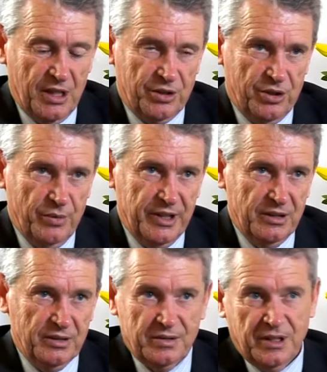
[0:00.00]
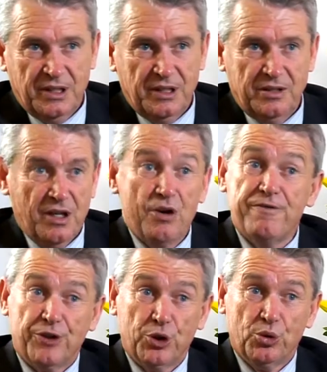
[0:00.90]
doing the no
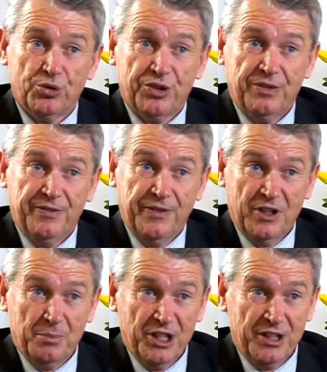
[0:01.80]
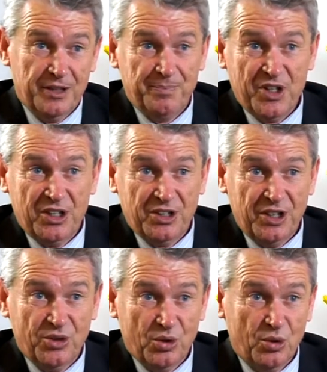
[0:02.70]
frills 50 metre heated
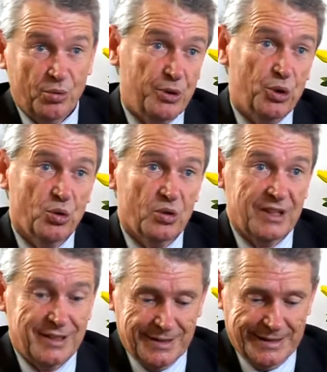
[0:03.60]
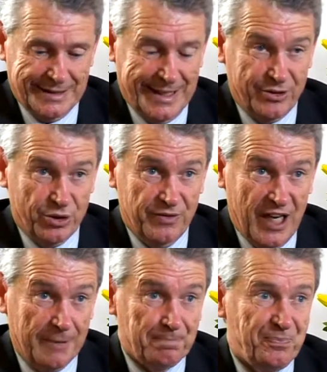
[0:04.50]
indoor pool at Kangaroo
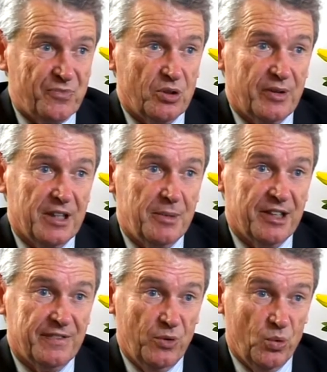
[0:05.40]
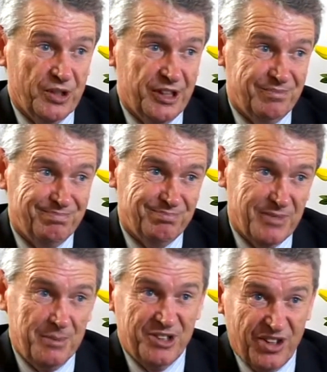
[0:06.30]
Flat for around about the 14,
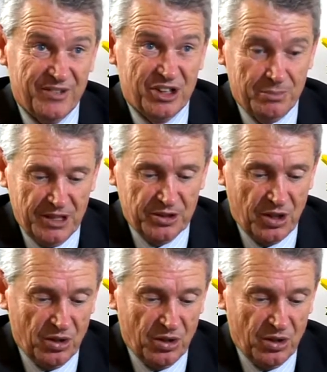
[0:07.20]
maybe $17 million,